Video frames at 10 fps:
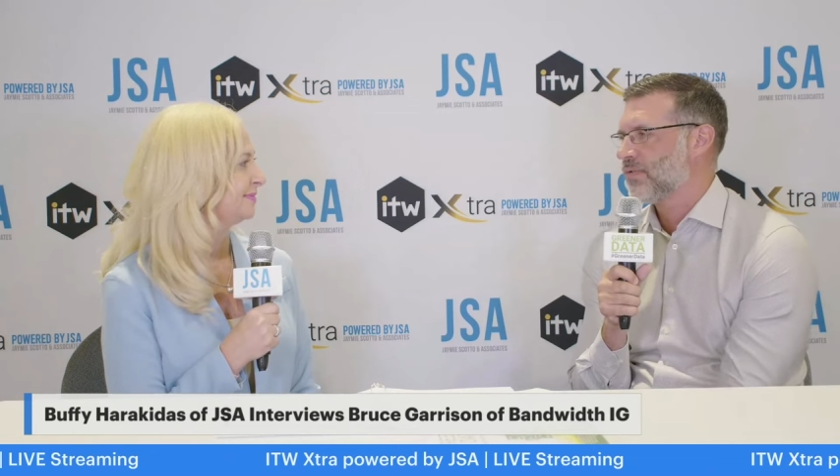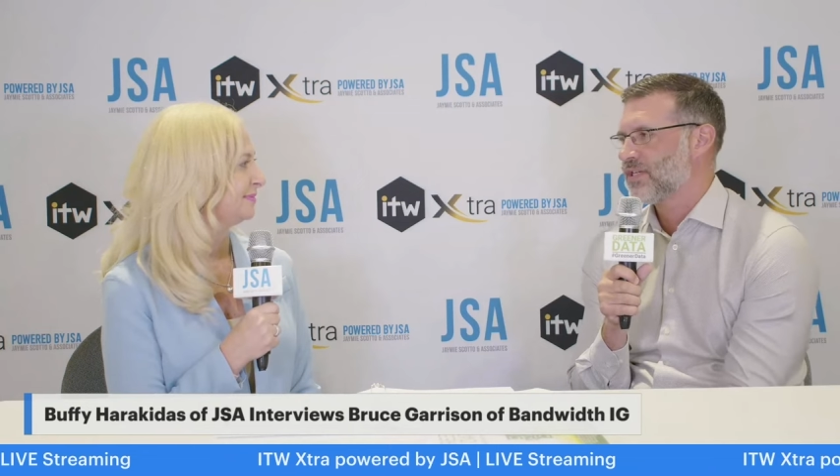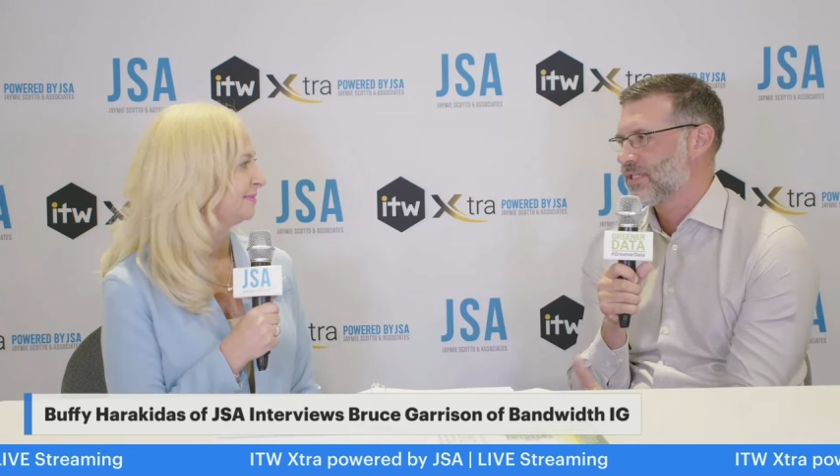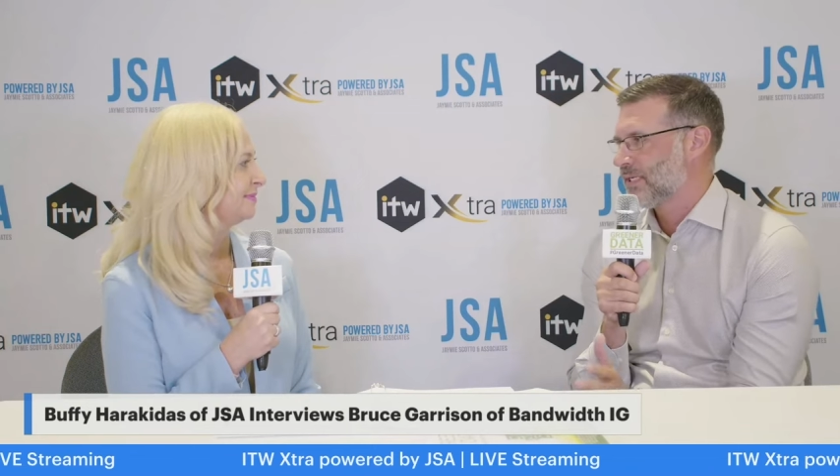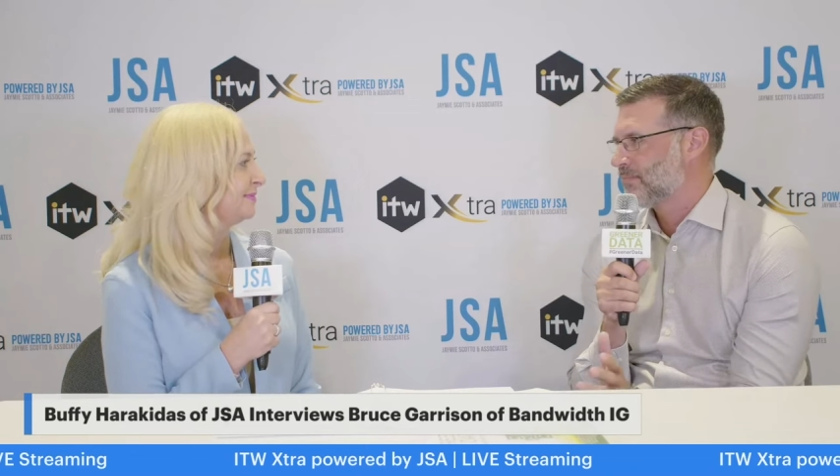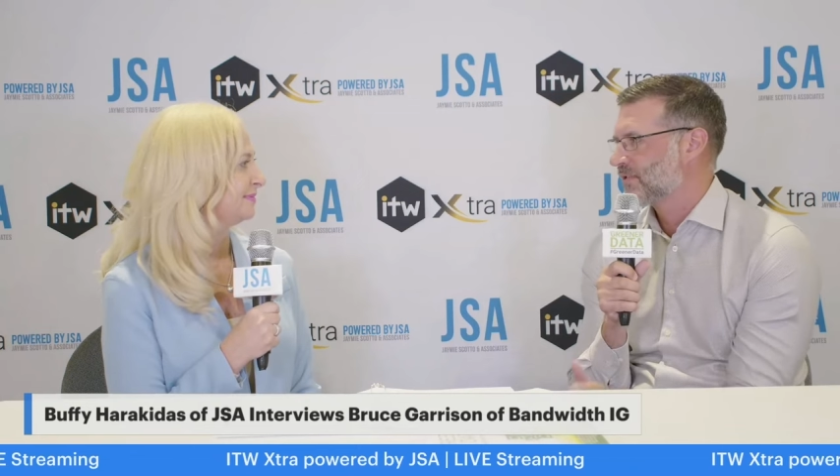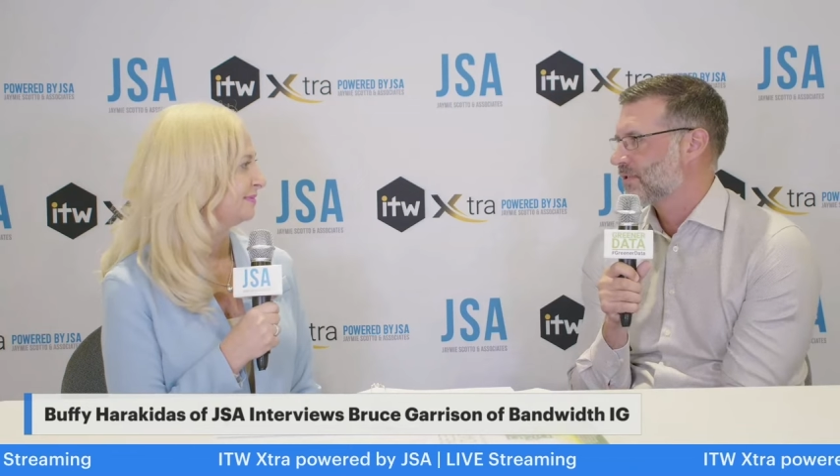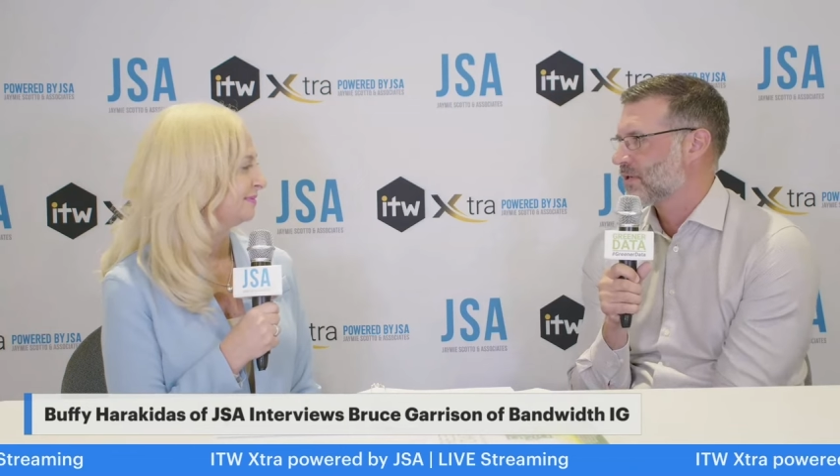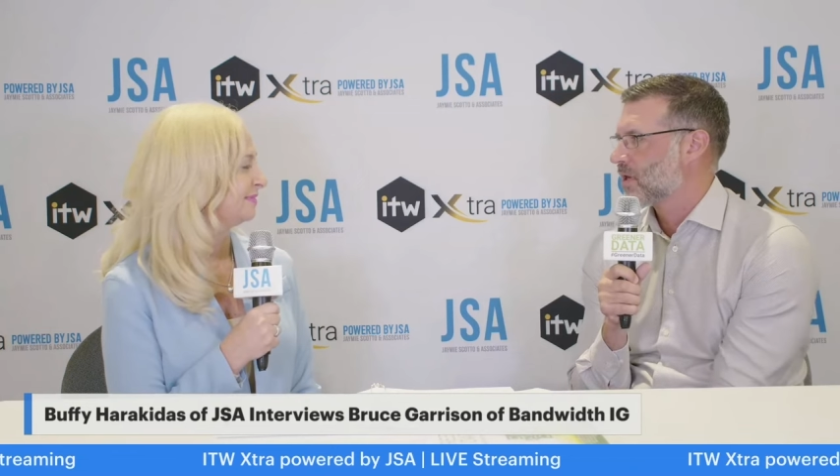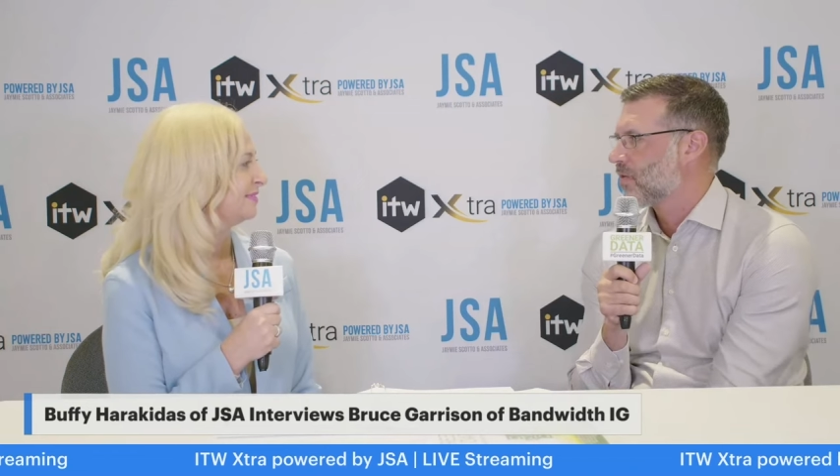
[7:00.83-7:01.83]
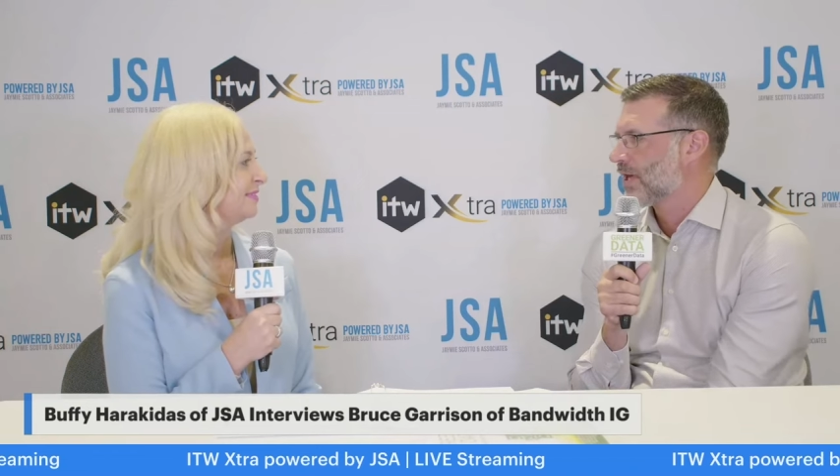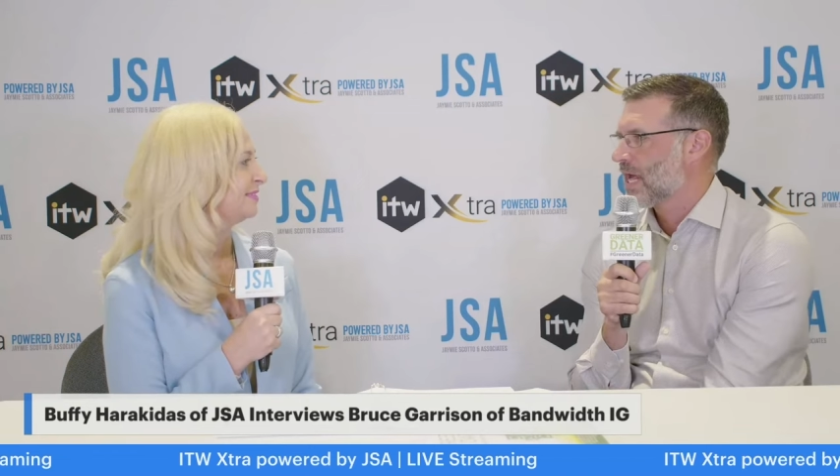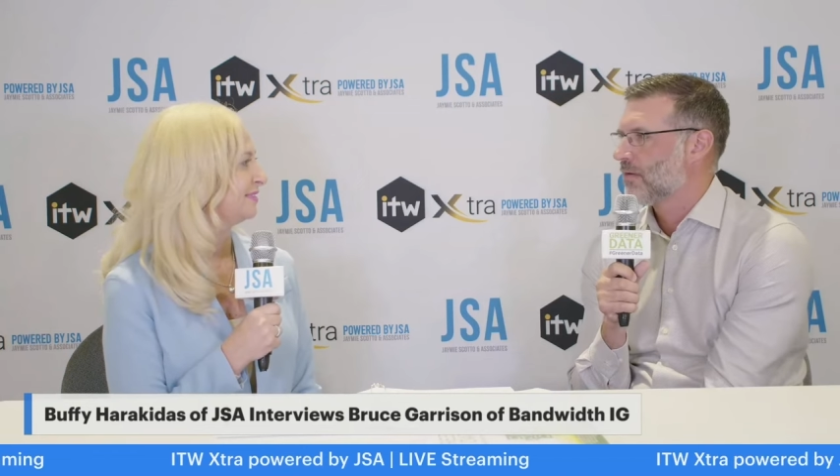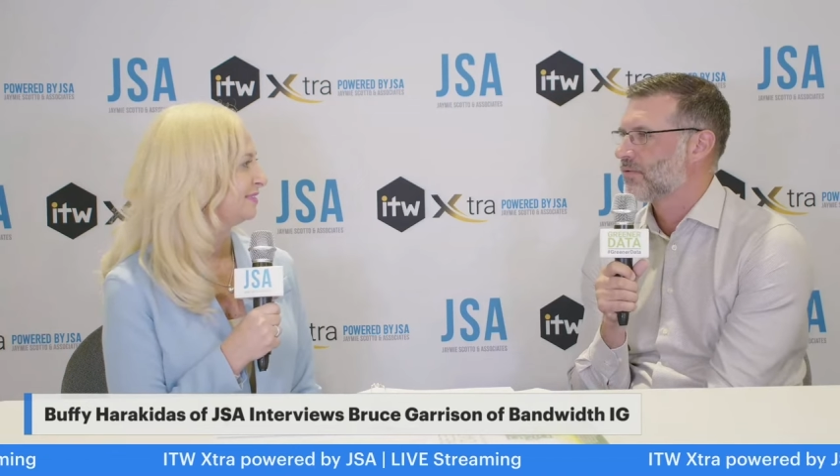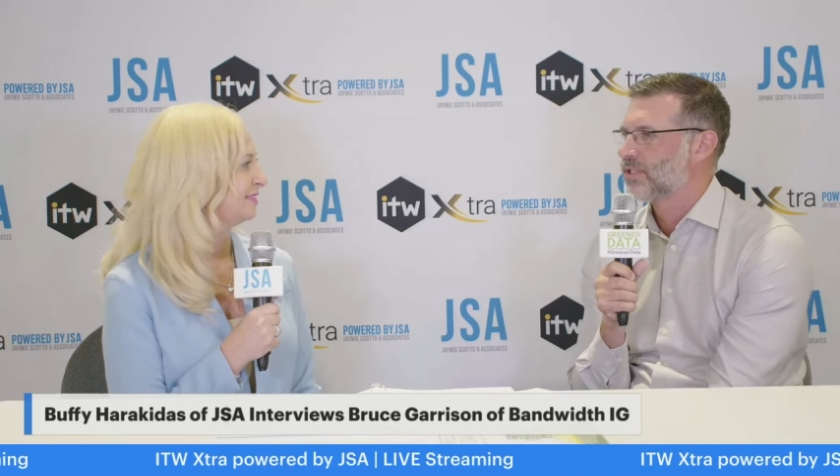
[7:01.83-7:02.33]
the teams that are going
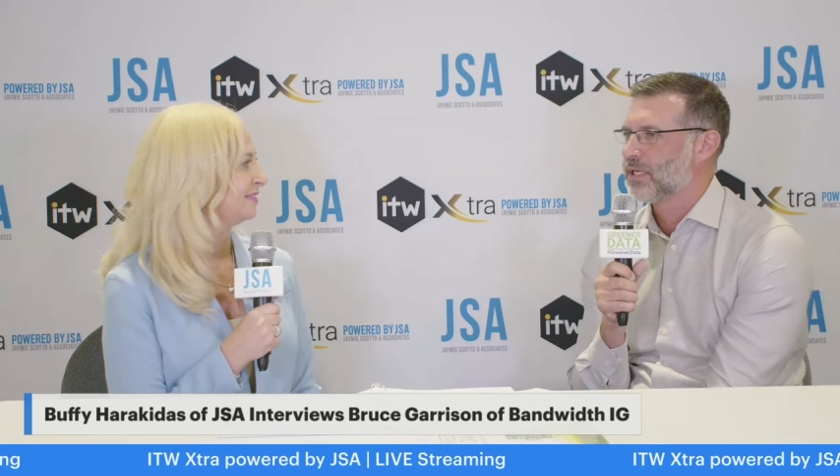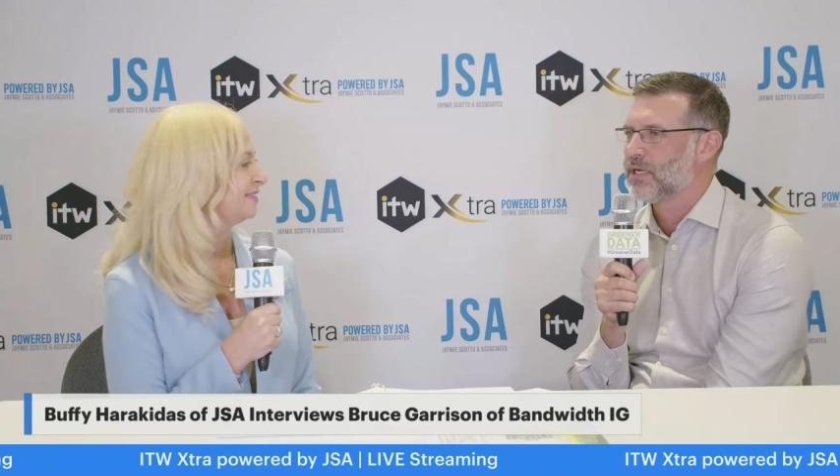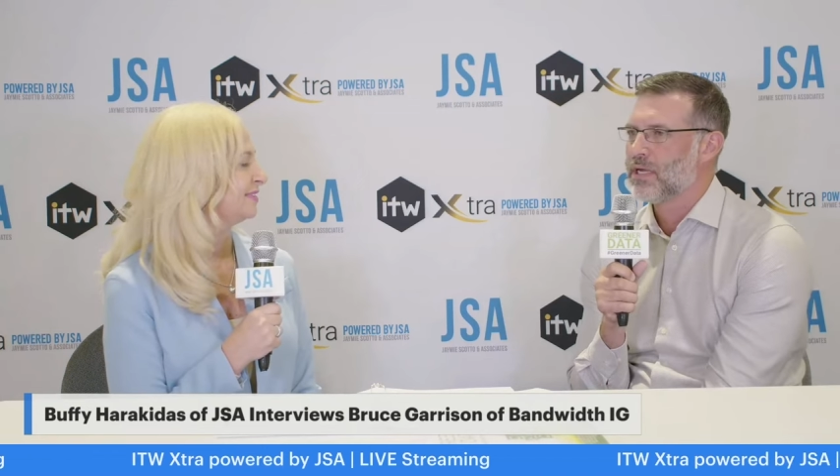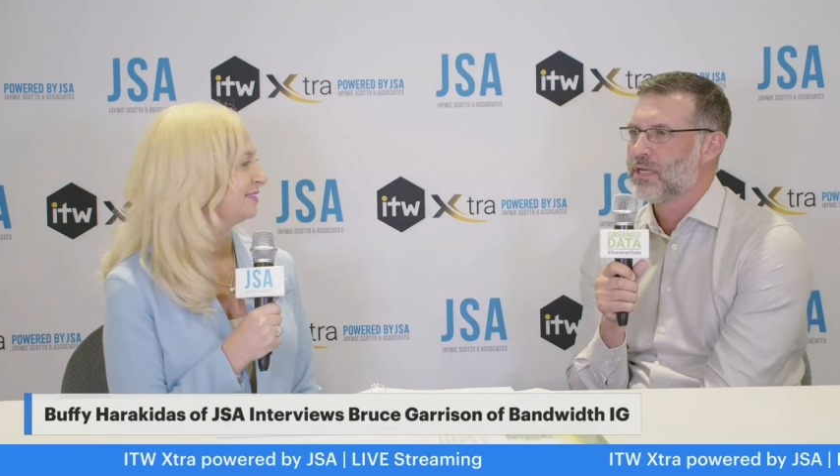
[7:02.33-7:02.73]
out to